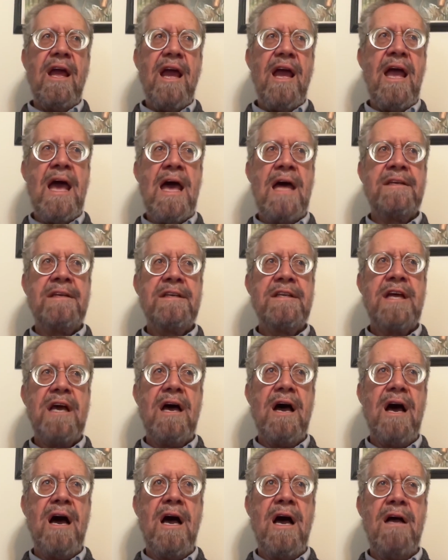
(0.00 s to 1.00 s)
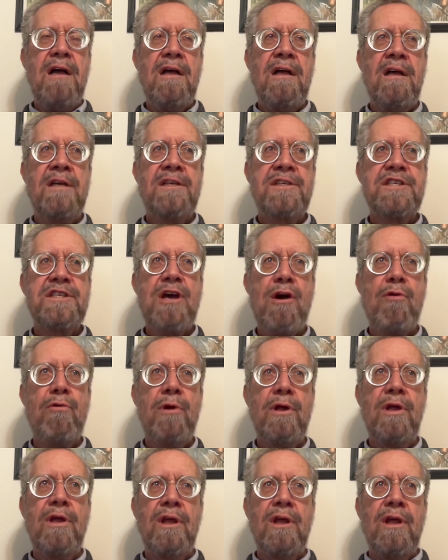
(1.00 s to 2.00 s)
And so
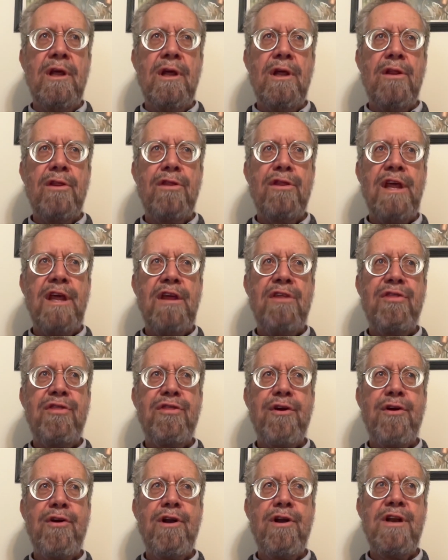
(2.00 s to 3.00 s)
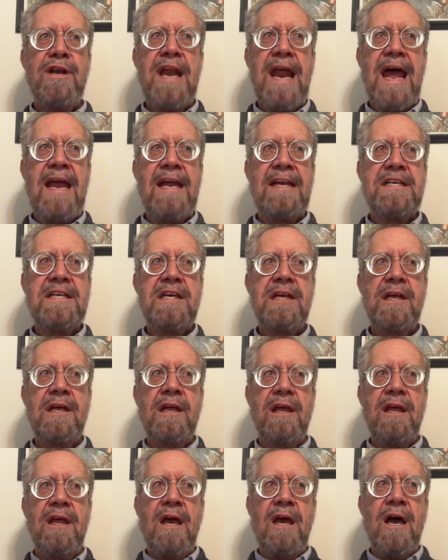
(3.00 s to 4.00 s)
the third night,
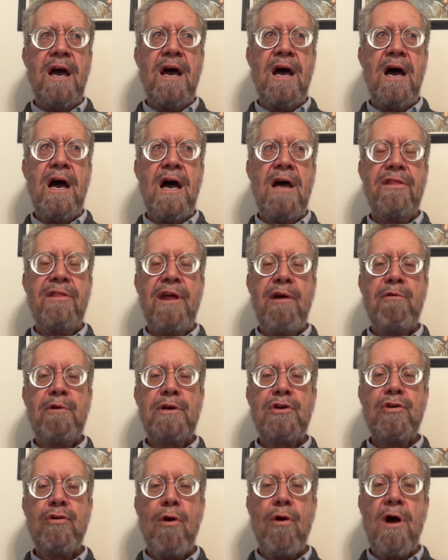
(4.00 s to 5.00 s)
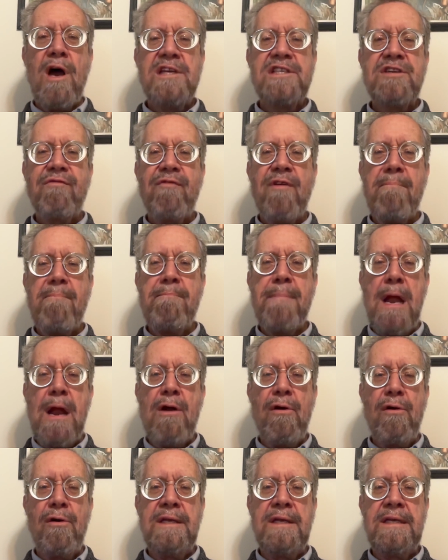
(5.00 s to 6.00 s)
they would cross from
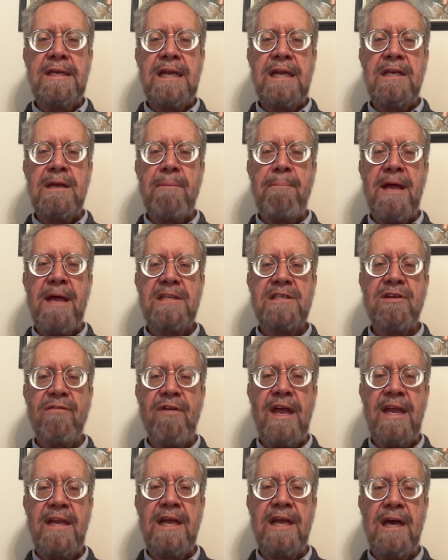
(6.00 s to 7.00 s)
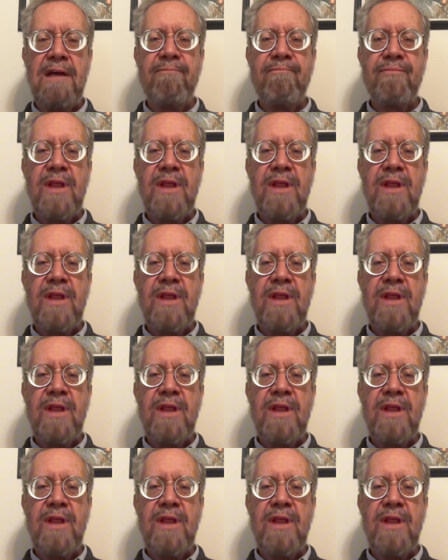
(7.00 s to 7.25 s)
Maryland into Pennsylvania.